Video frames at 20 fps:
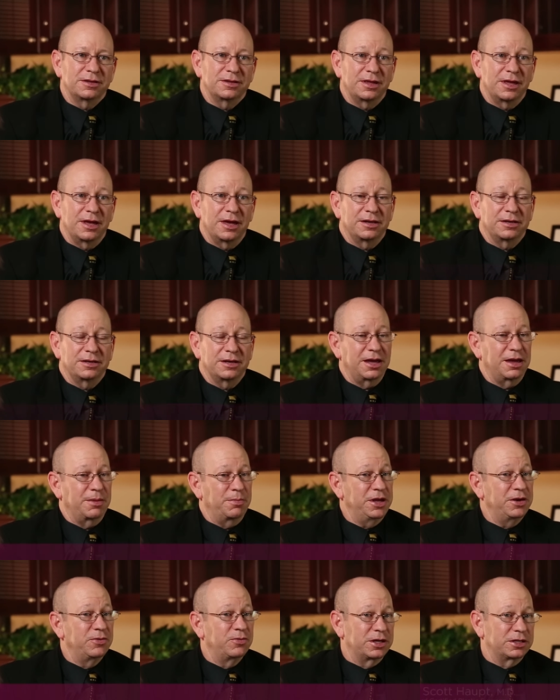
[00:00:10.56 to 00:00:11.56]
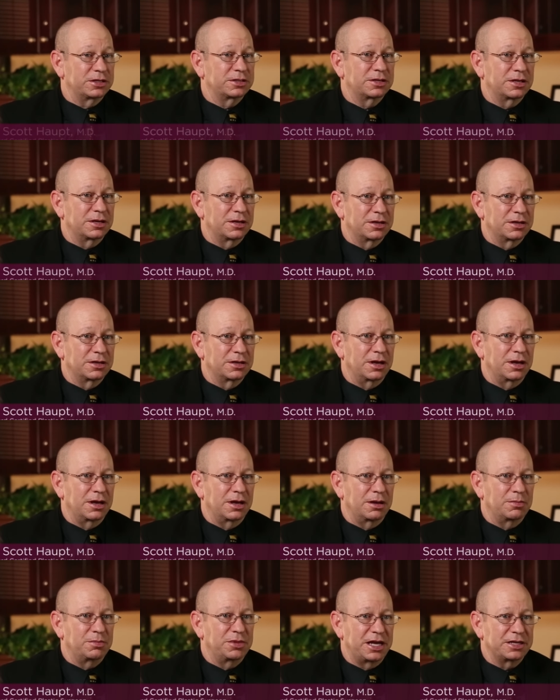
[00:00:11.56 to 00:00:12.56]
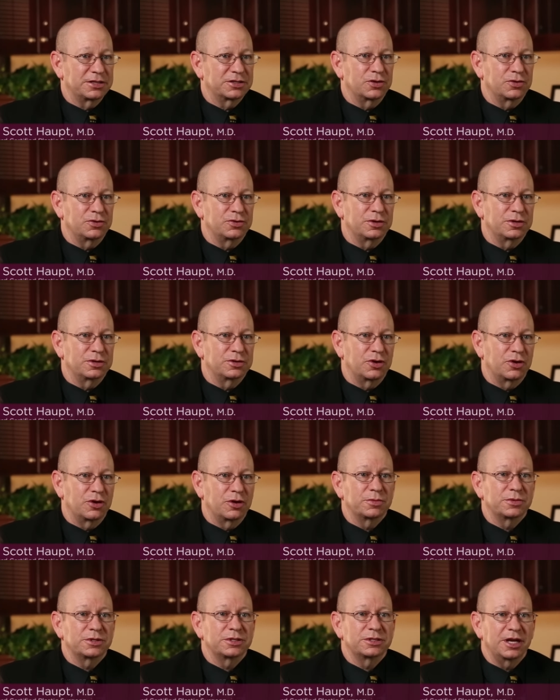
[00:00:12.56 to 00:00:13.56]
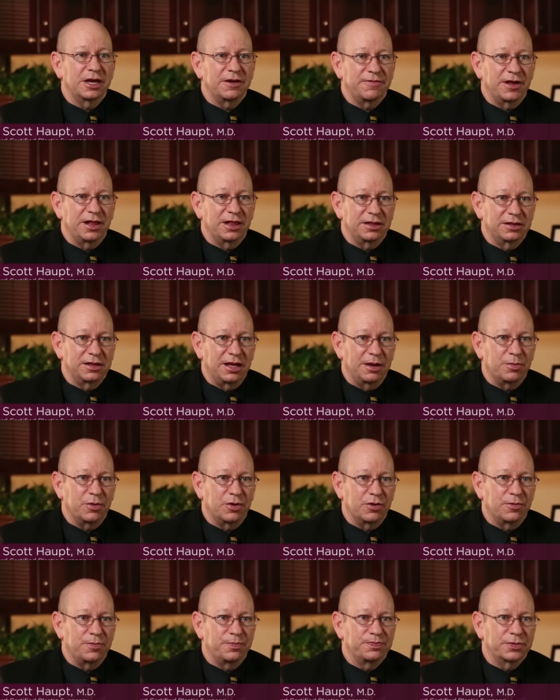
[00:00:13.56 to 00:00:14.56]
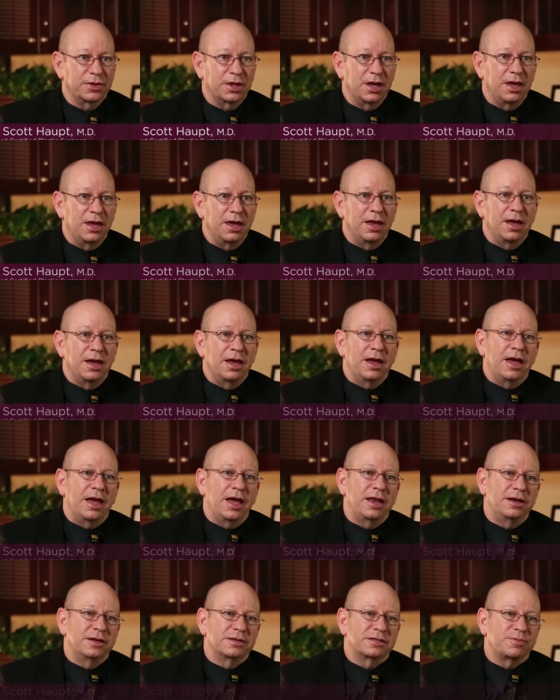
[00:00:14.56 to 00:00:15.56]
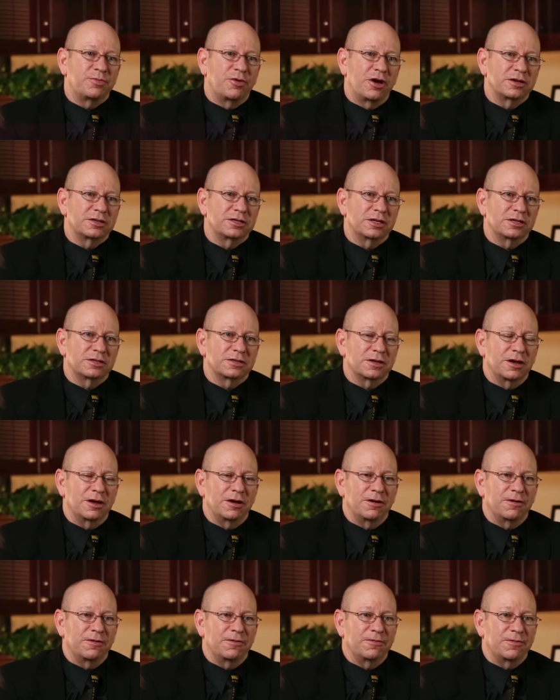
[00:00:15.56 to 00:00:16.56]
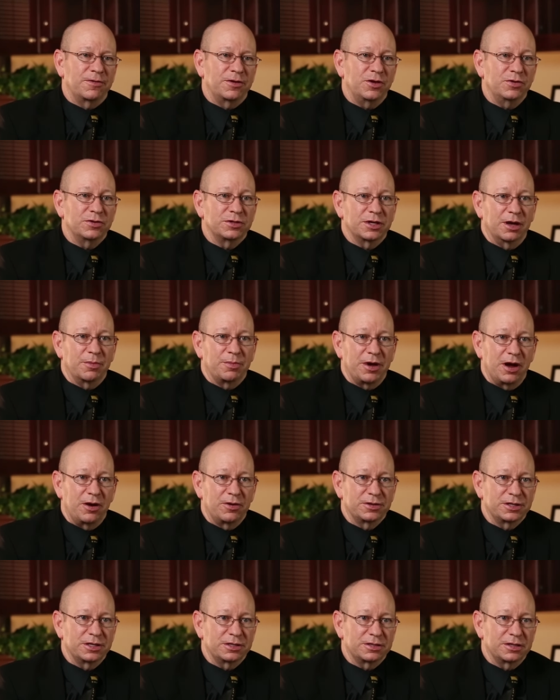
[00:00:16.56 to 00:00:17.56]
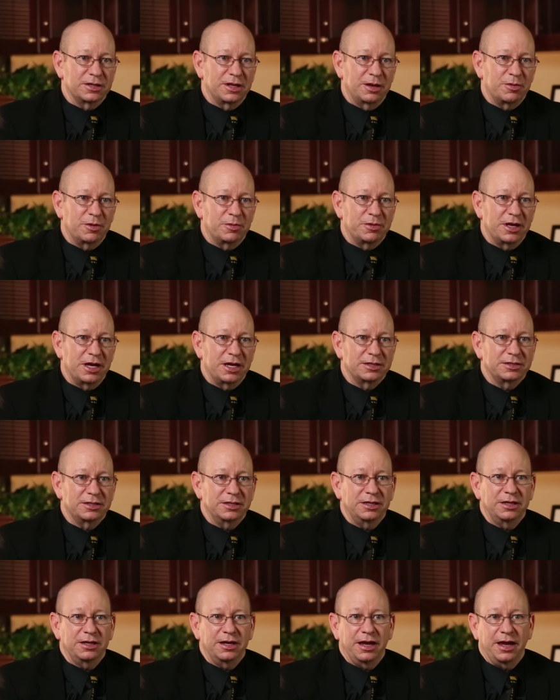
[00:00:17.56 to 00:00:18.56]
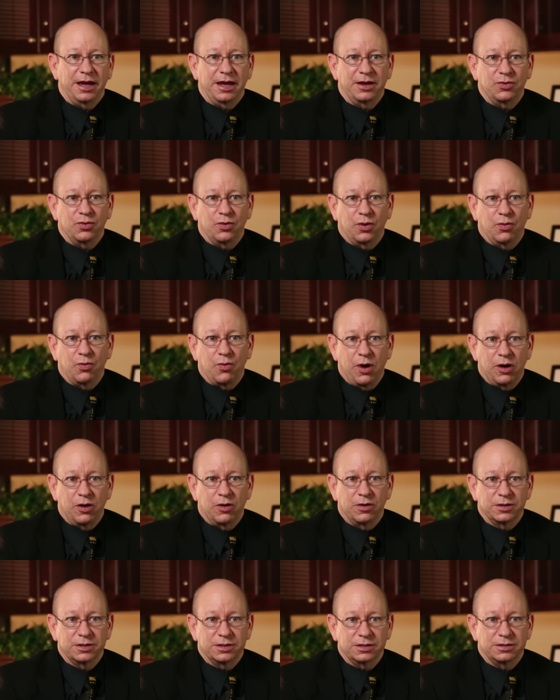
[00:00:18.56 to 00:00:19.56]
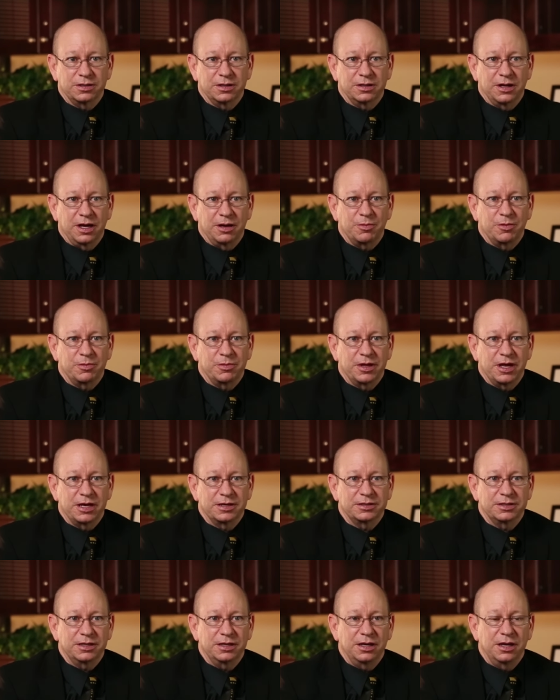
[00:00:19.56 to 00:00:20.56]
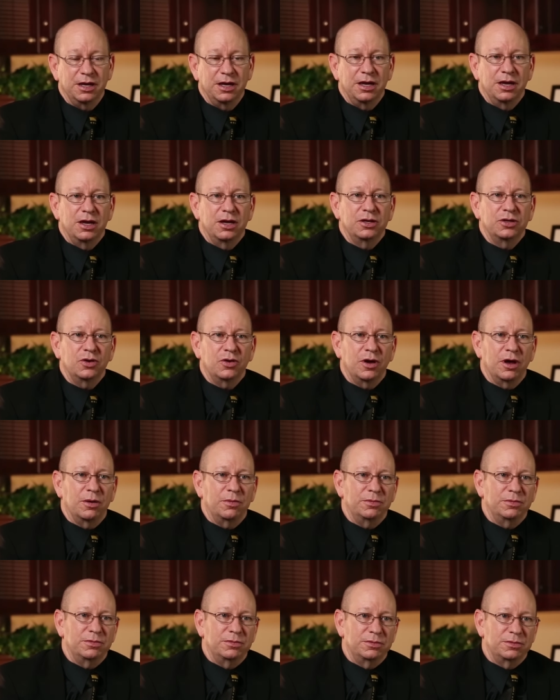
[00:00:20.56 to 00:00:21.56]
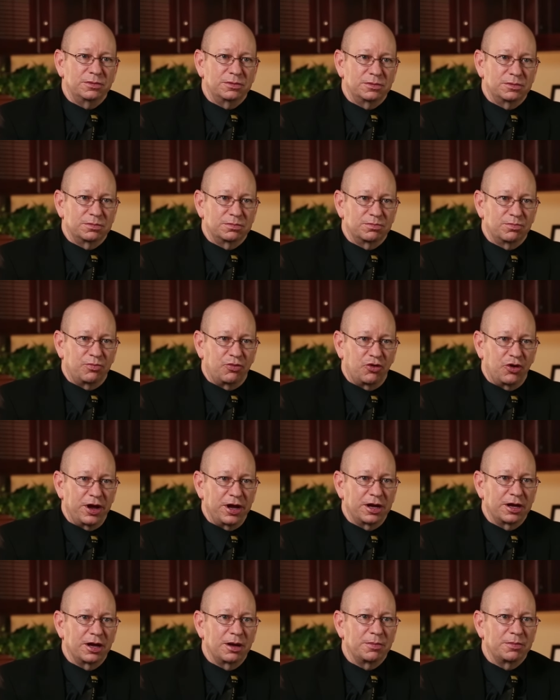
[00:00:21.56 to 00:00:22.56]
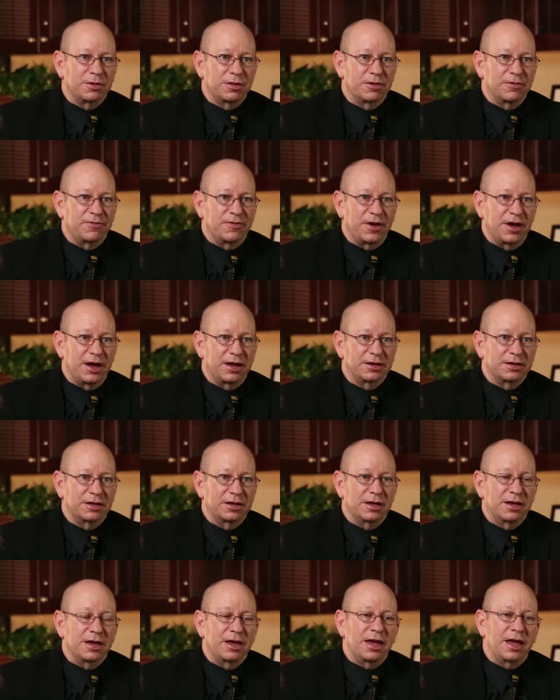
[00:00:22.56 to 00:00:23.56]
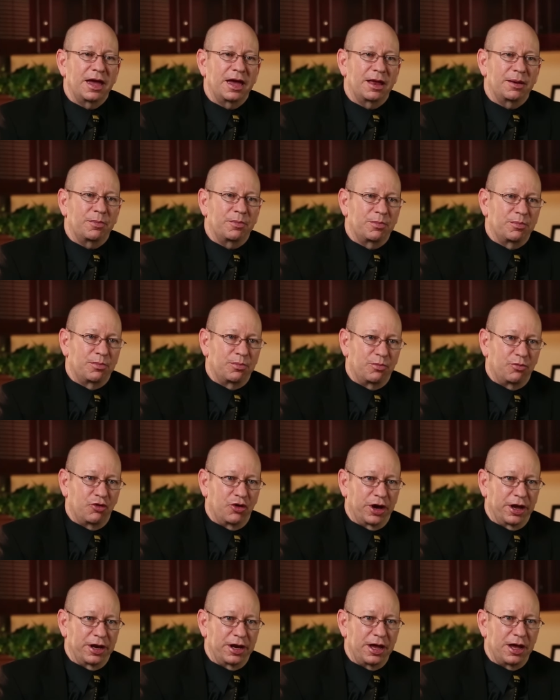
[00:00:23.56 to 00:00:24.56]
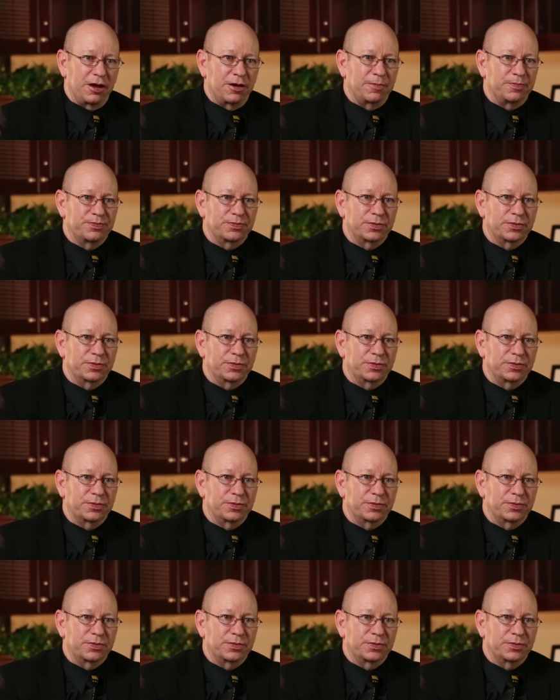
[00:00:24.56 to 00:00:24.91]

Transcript: that a Midwest plastic surgeon terms safe lipo. And it's the process of using a power-assisted lipoplasty and or water-assisted lipoplasty to help break up the fat and bring it out.